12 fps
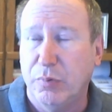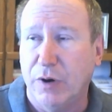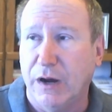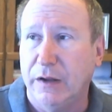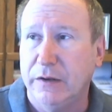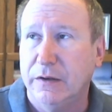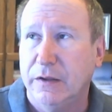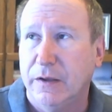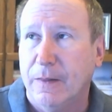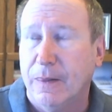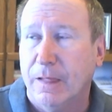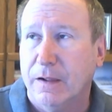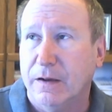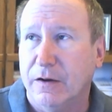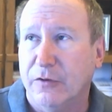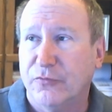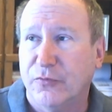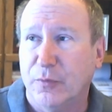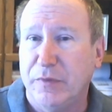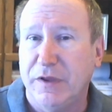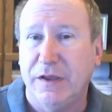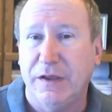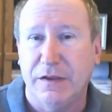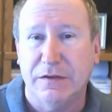But for
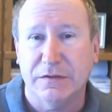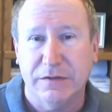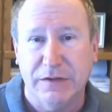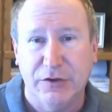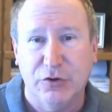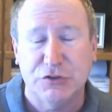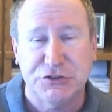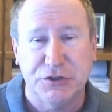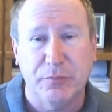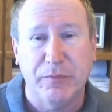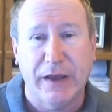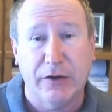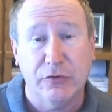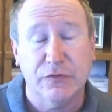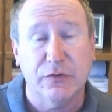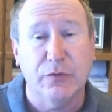me, leadership matters.